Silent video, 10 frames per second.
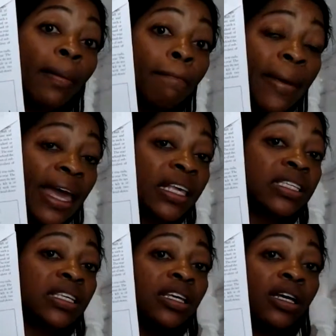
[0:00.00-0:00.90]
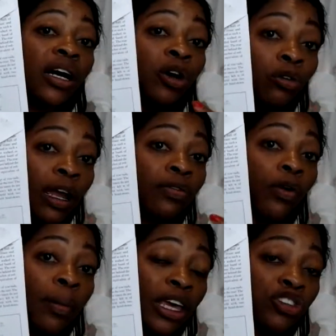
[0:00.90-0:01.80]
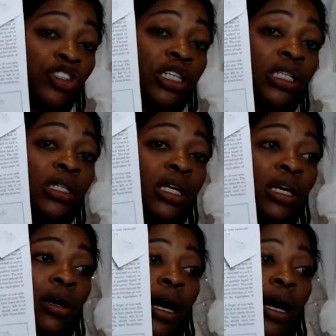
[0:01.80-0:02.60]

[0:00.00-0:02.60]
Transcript: what makes a great formation,